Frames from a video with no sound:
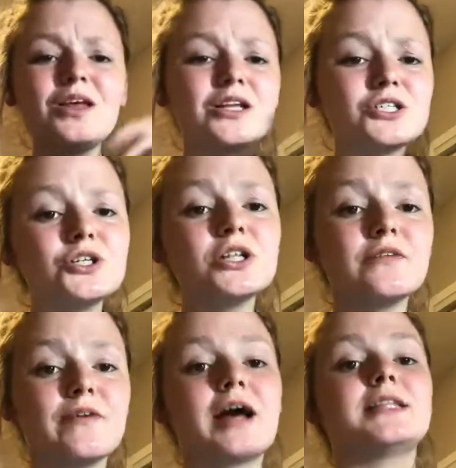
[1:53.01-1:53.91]
due to
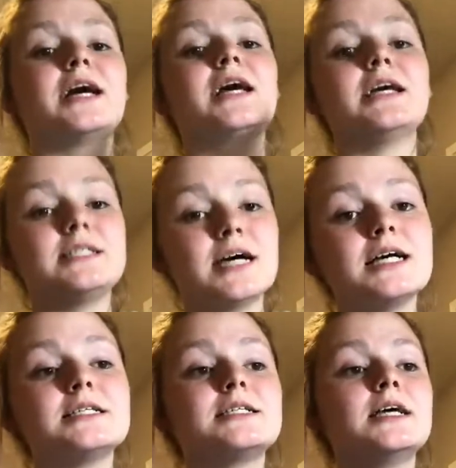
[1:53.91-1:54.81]
the fact that it
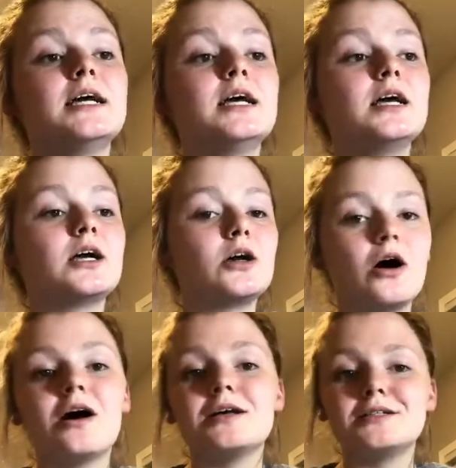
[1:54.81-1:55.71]
does
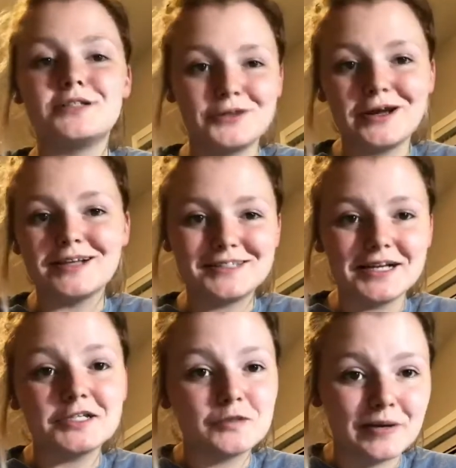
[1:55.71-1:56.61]
cause the United
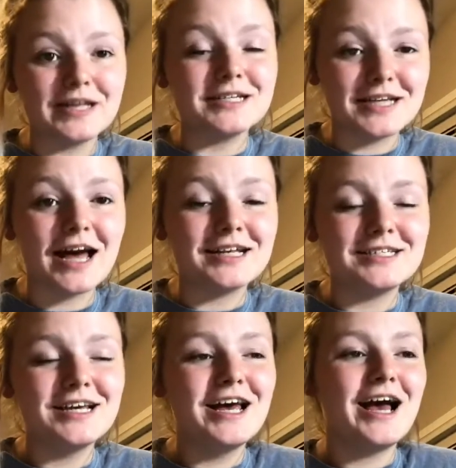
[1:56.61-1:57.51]
States to be in
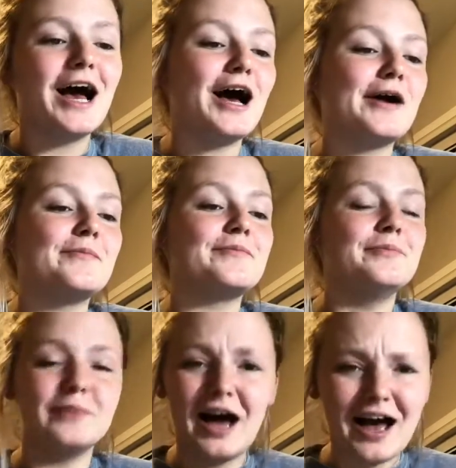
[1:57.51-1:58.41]
debt.
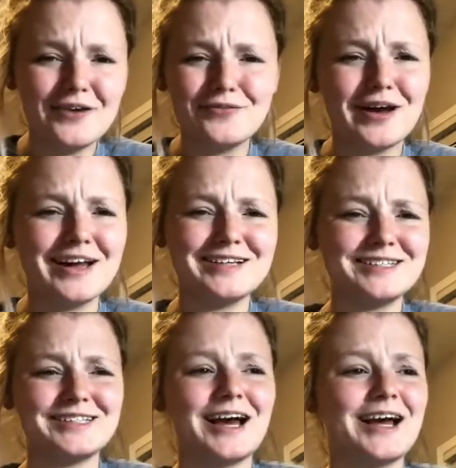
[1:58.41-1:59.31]
But I find
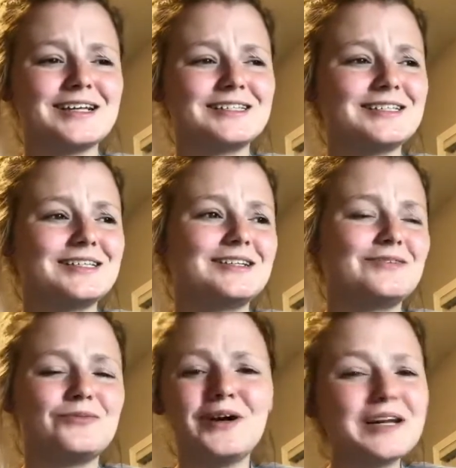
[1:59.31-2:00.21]
that
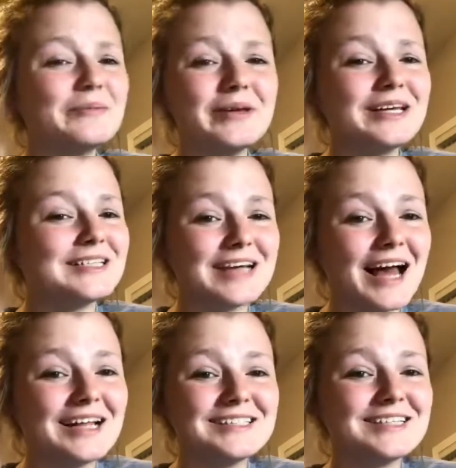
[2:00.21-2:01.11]
we're going to be in
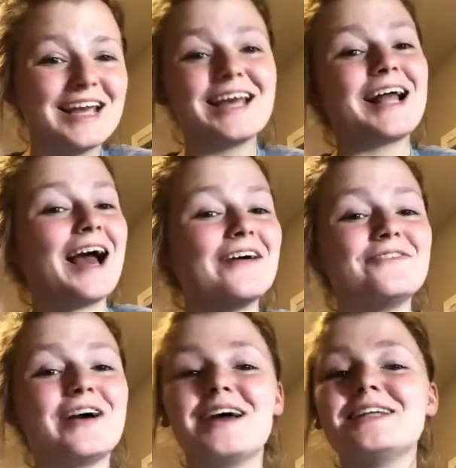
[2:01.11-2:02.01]
debt, and I
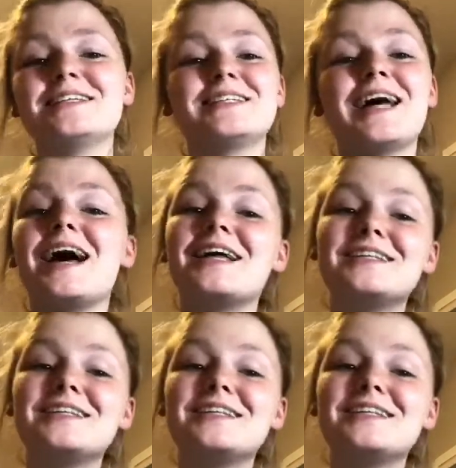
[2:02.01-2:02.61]
find that